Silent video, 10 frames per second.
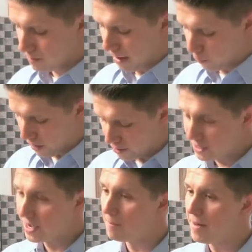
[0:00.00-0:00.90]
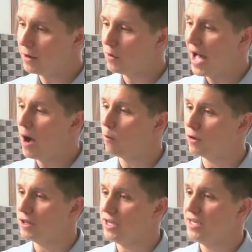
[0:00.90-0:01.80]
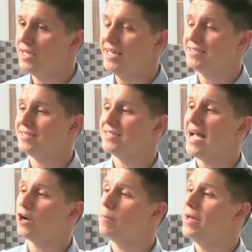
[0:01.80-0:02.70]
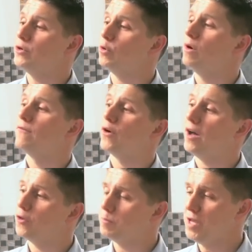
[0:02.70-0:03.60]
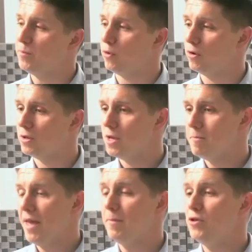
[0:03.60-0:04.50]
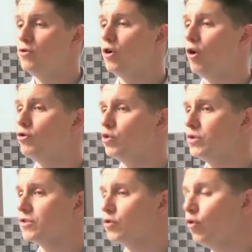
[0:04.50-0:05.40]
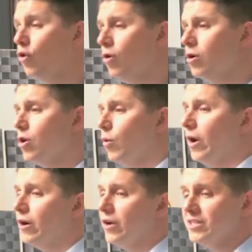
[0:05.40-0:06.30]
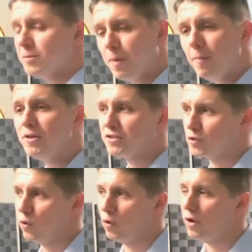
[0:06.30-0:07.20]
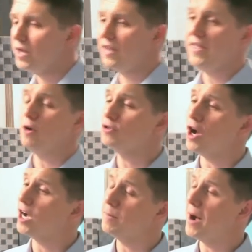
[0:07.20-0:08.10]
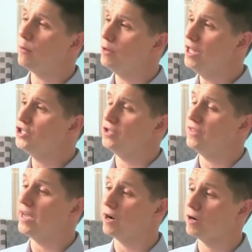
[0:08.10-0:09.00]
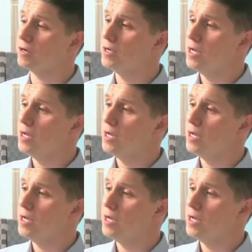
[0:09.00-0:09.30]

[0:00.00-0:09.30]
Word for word: by wearing a medal outwardly, it's a sacramental for other people. Maybe you go to a school where it's a public school and they don't talk about religion there,